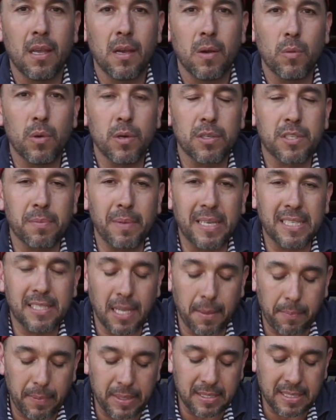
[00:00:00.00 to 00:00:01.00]
What's messed
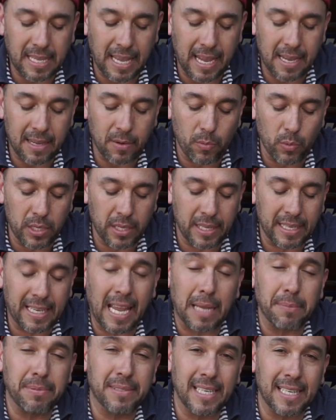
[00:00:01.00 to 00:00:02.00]
up is that one of the
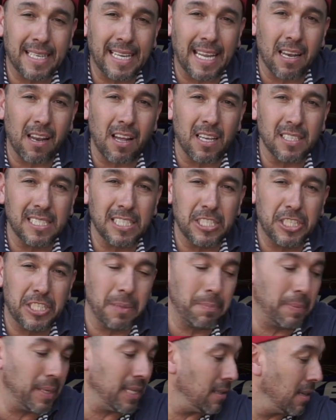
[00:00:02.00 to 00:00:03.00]
caps did get lost in
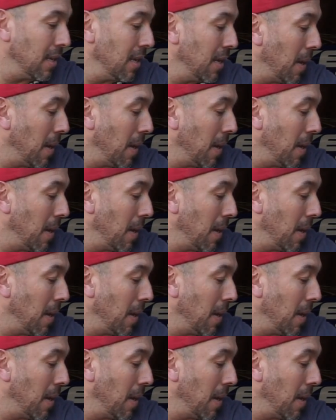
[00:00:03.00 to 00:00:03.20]
shipping.